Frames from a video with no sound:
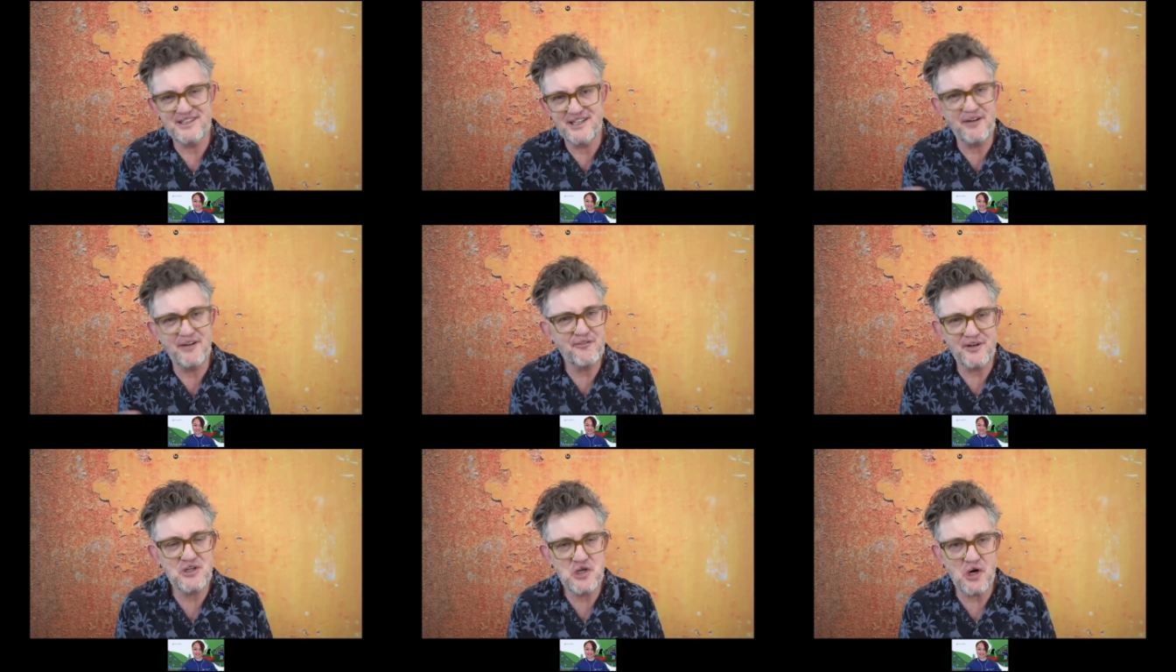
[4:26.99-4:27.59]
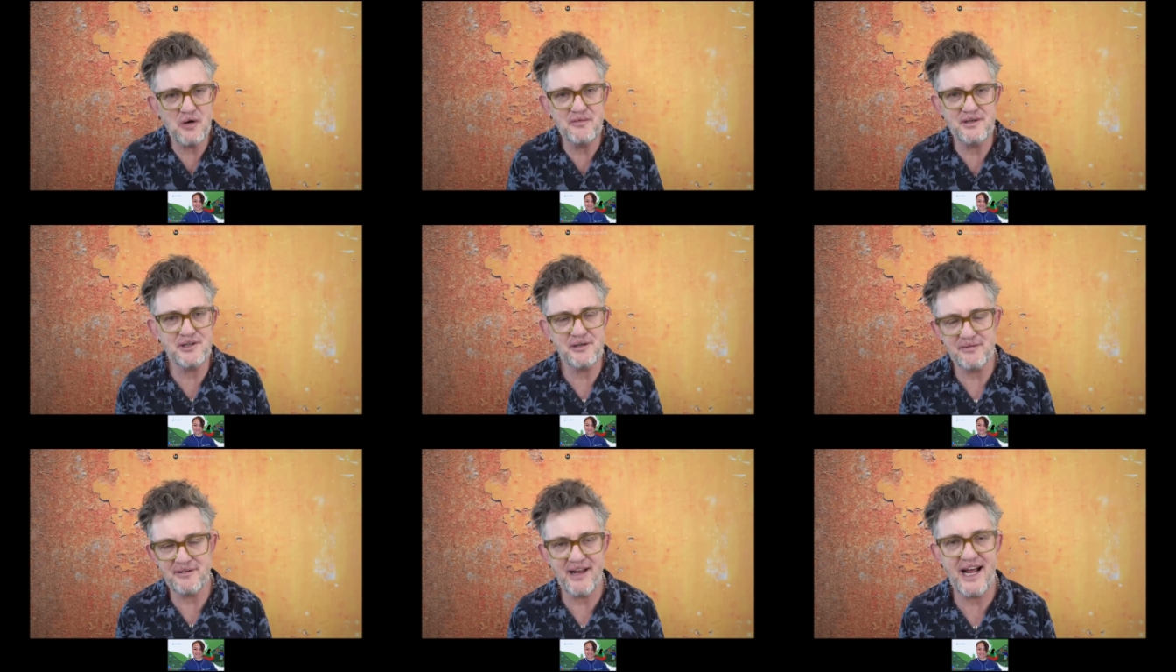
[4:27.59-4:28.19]
different job in
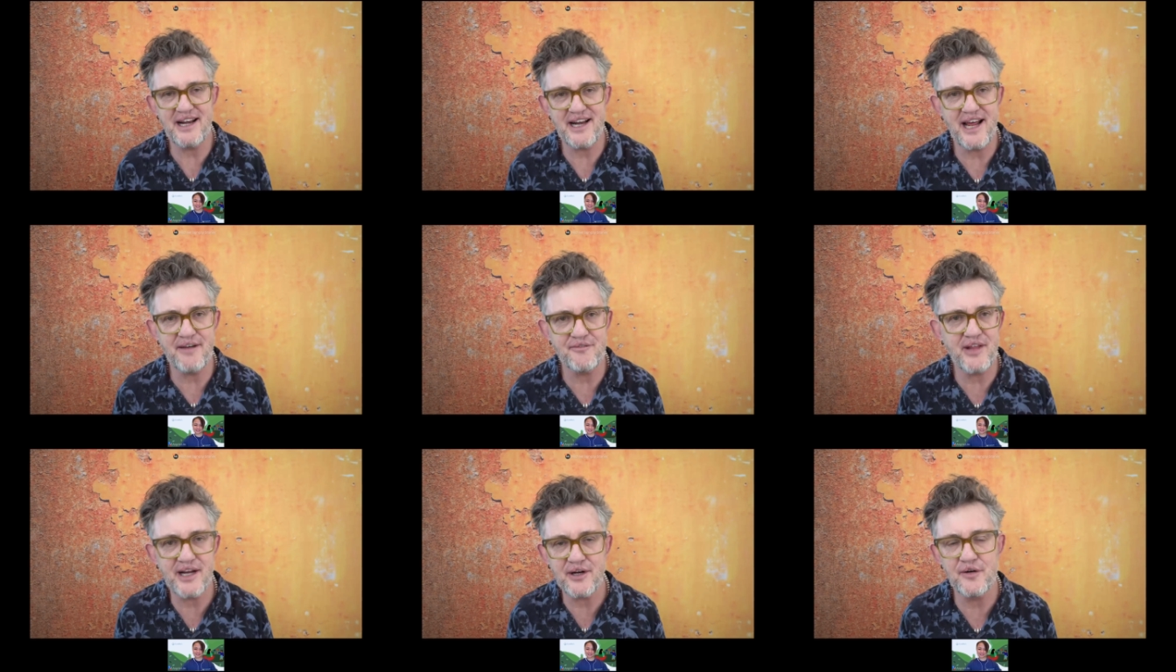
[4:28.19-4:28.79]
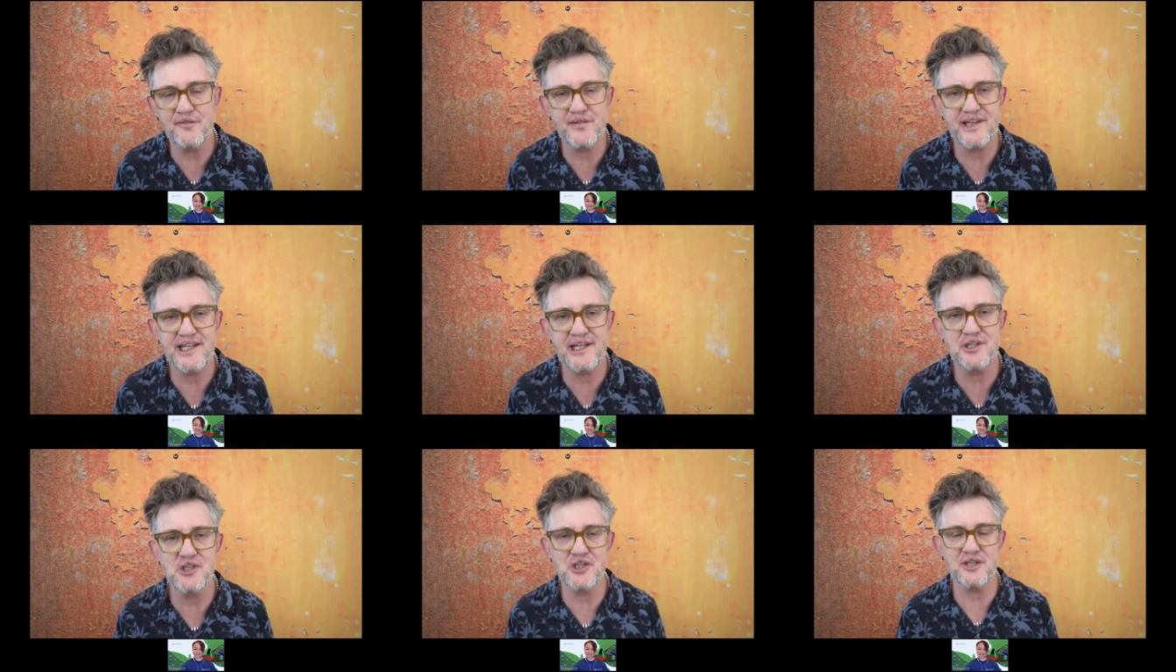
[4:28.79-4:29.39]
terms of how to have that
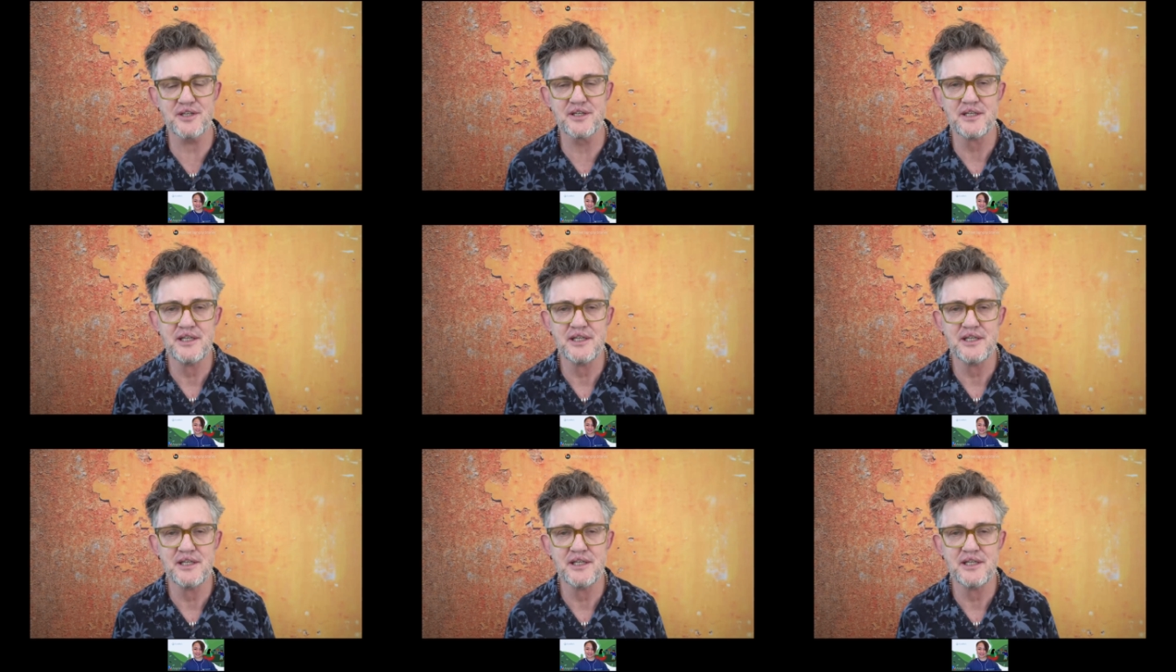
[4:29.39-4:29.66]
conversation?